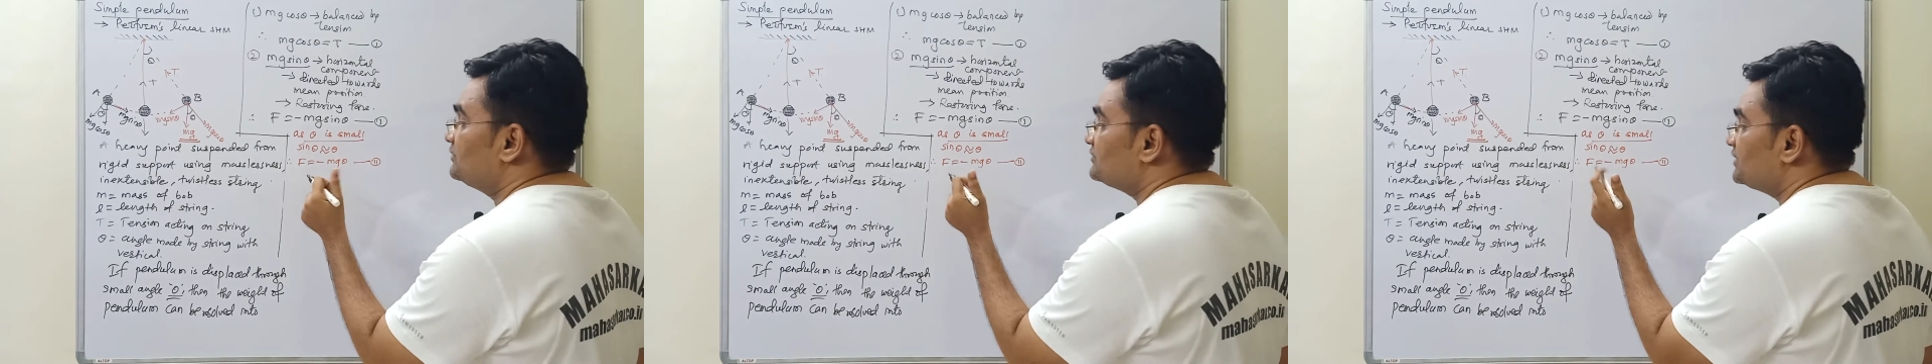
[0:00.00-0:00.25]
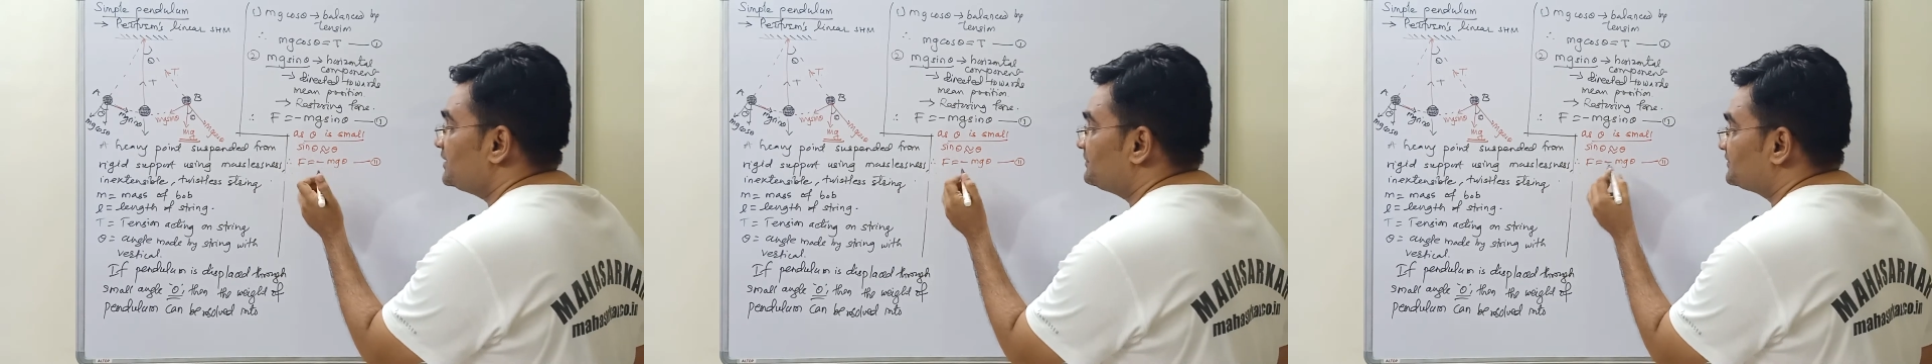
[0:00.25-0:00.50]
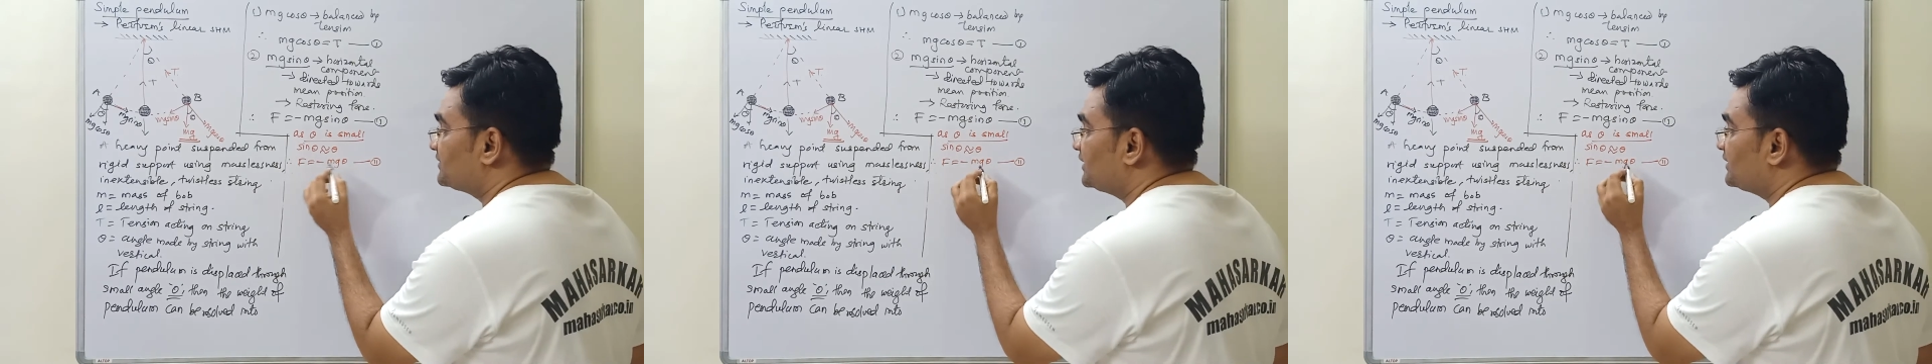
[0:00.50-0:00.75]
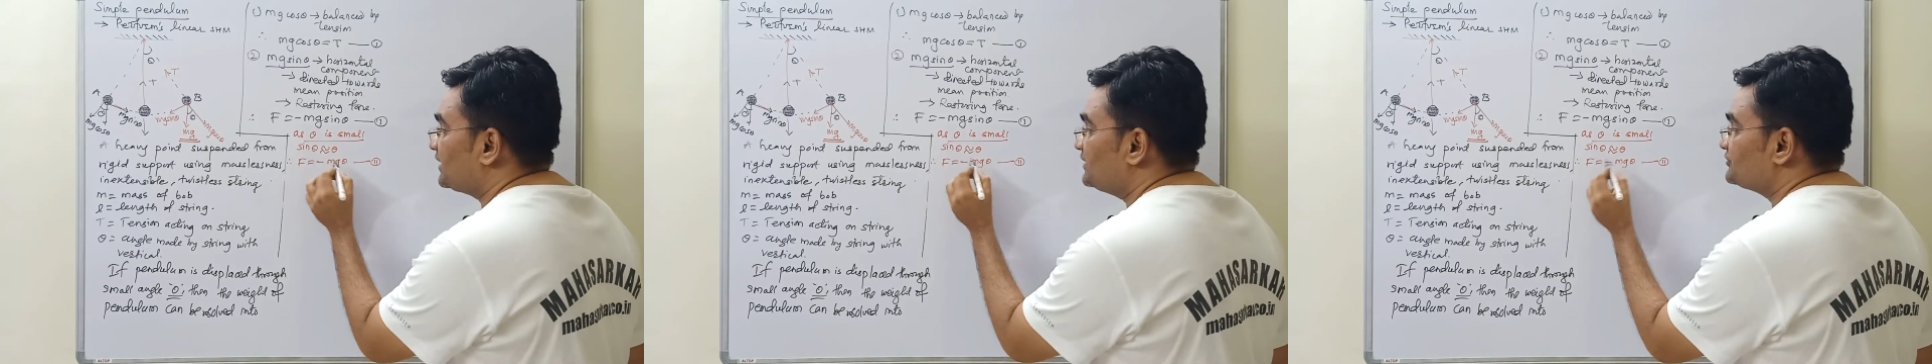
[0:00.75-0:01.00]
If
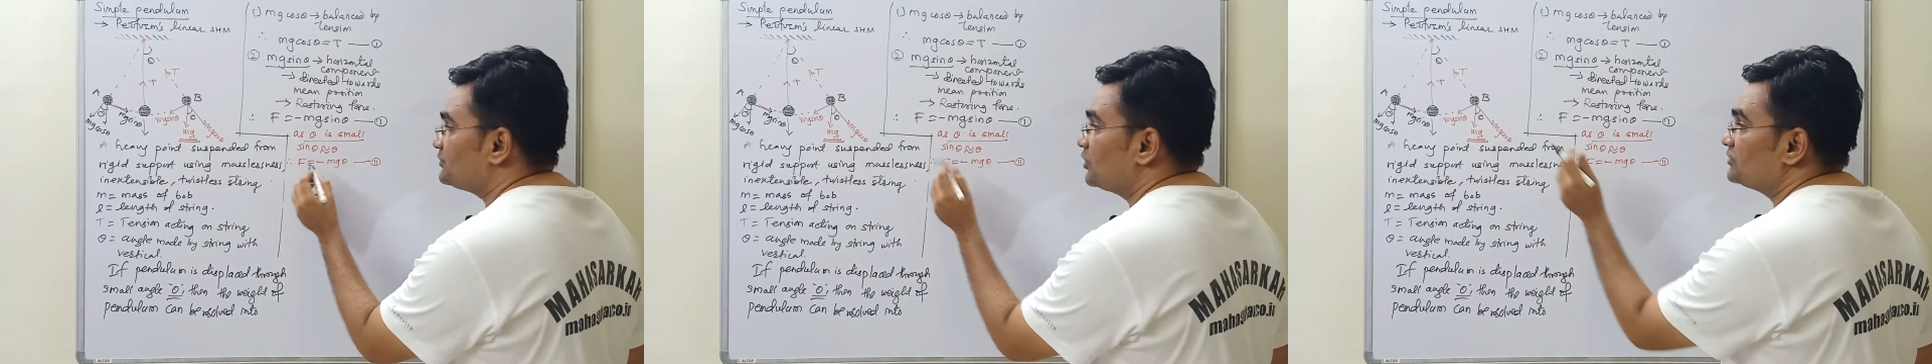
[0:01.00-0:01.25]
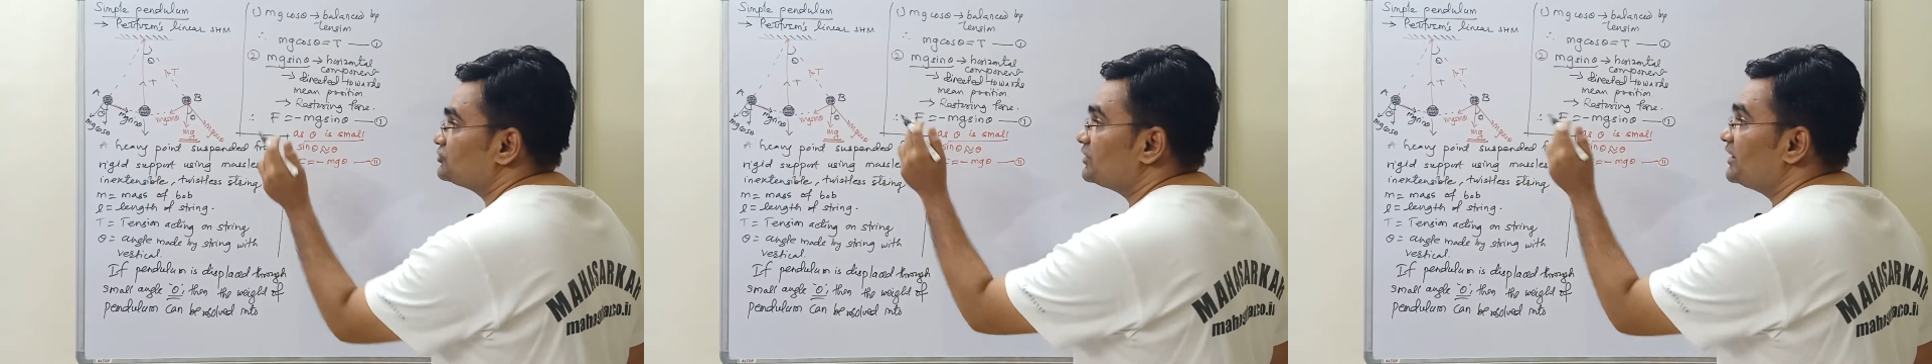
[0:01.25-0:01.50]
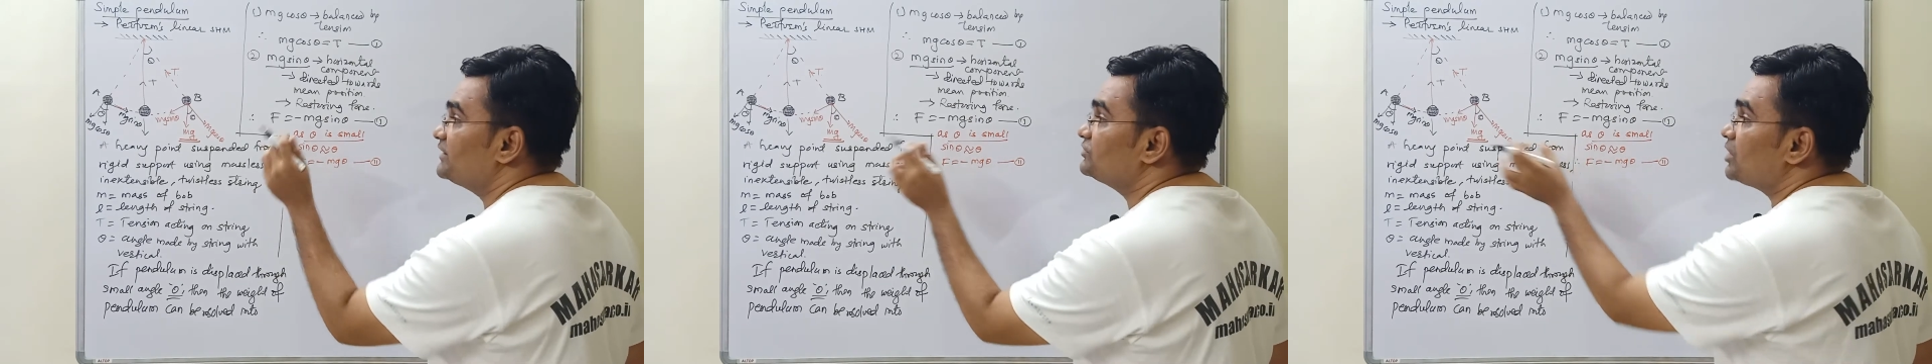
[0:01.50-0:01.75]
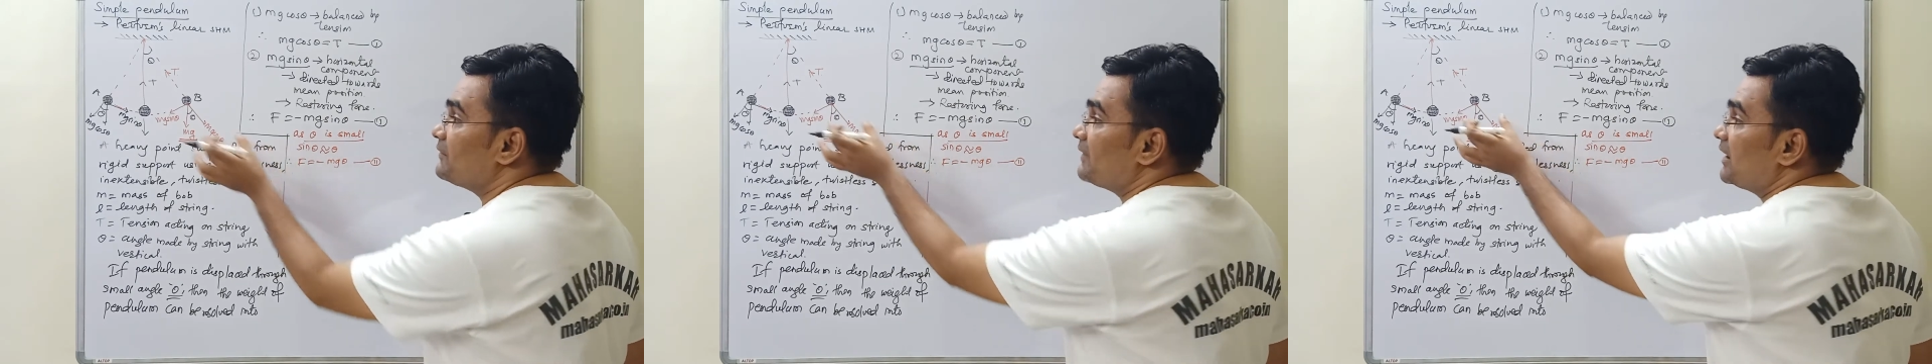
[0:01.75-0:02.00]
theta is small, so length of